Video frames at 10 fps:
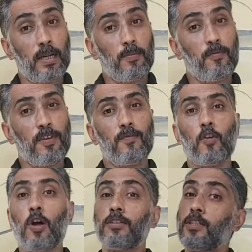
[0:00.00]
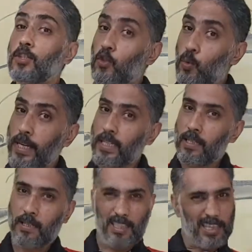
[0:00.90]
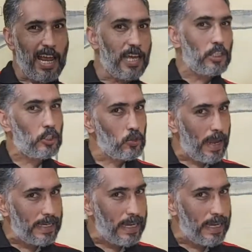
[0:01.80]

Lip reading: up, we've got the street / track